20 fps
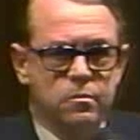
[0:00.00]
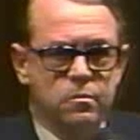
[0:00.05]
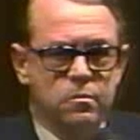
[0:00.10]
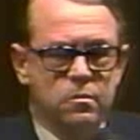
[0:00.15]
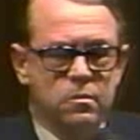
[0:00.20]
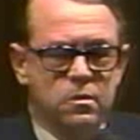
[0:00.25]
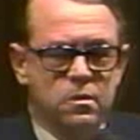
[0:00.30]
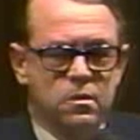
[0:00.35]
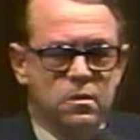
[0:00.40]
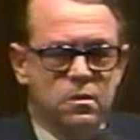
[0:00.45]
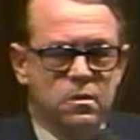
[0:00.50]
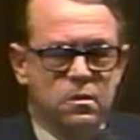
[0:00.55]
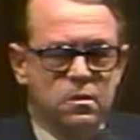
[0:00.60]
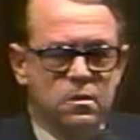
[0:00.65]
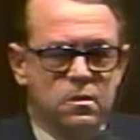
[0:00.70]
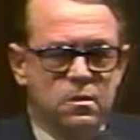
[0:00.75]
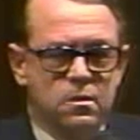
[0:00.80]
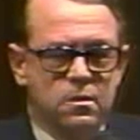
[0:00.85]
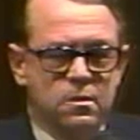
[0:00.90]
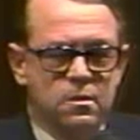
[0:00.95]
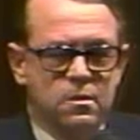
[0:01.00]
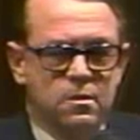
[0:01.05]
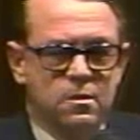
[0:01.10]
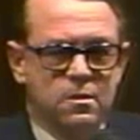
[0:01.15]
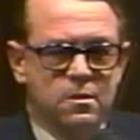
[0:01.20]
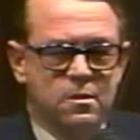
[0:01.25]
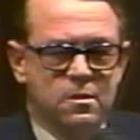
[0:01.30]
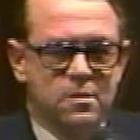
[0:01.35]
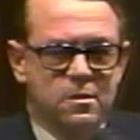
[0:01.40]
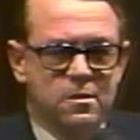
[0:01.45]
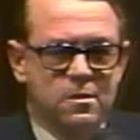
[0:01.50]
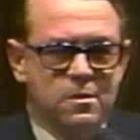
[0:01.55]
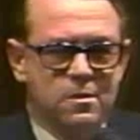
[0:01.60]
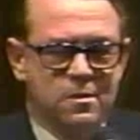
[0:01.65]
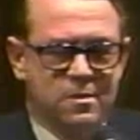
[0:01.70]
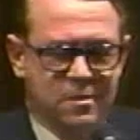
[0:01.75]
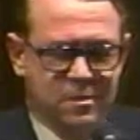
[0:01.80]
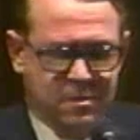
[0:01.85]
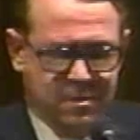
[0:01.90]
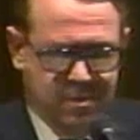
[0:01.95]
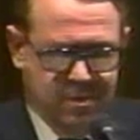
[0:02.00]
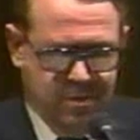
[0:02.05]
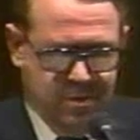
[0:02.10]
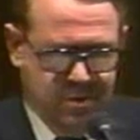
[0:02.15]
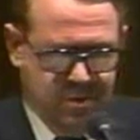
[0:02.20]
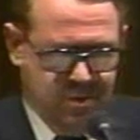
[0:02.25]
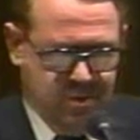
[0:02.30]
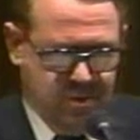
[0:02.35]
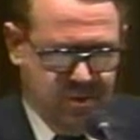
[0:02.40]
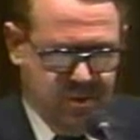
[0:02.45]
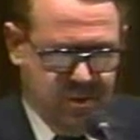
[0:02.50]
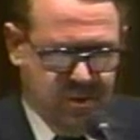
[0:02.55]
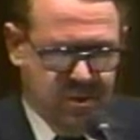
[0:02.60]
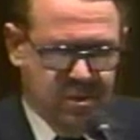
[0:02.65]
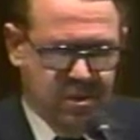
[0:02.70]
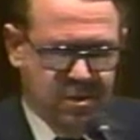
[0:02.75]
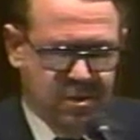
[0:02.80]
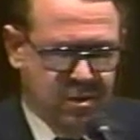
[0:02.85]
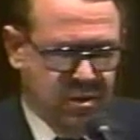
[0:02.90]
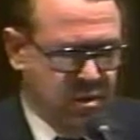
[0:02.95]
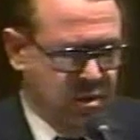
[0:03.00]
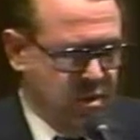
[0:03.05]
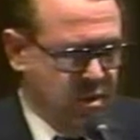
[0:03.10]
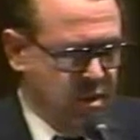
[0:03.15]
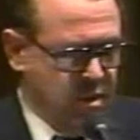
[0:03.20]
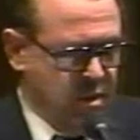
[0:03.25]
[no speech]